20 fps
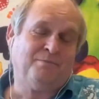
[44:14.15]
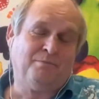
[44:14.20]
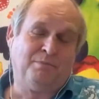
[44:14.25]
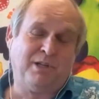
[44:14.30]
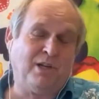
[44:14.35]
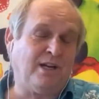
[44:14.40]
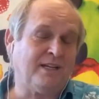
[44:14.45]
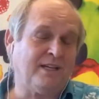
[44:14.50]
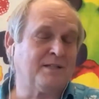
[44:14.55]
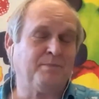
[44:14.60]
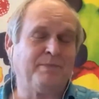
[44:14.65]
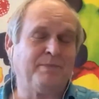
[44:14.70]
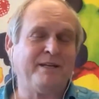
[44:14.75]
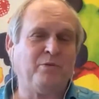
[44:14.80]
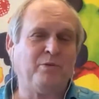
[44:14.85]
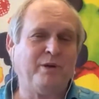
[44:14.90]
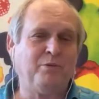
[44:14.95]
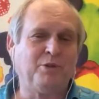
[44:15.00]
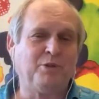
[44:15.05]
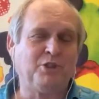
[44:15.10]
plausibly
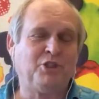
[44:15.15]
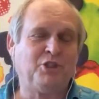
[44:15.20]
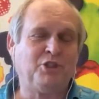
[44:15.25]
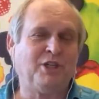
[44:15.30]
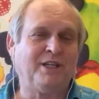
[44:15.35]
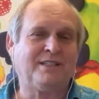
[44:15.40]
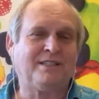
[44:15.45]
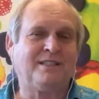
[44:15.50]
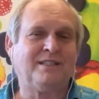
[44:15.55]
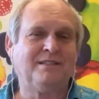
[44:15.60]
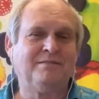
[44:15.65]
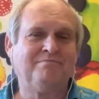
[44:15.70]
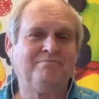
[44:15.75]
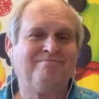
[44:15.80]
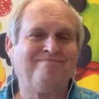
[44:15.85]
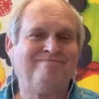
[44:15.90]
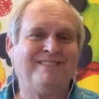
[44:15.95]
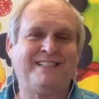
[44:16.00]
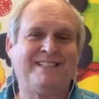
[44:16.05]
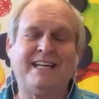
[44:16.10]
we will just,
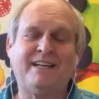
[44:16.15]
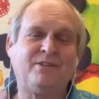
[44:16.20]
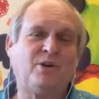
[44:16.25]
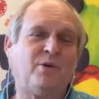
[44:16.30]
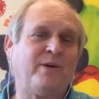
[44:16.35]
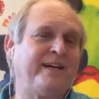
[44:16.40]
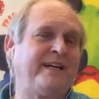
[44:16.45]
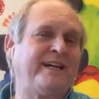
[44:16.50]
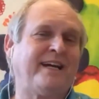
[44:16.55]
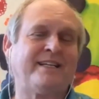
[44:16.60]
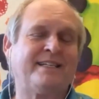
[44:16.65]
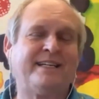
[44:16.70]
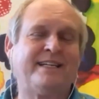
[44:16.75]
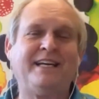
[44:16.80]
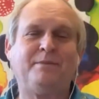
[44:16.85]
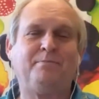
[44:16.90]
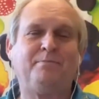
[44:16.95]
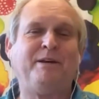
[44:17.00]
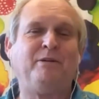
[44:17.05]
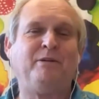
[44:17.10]
instead of going extinct,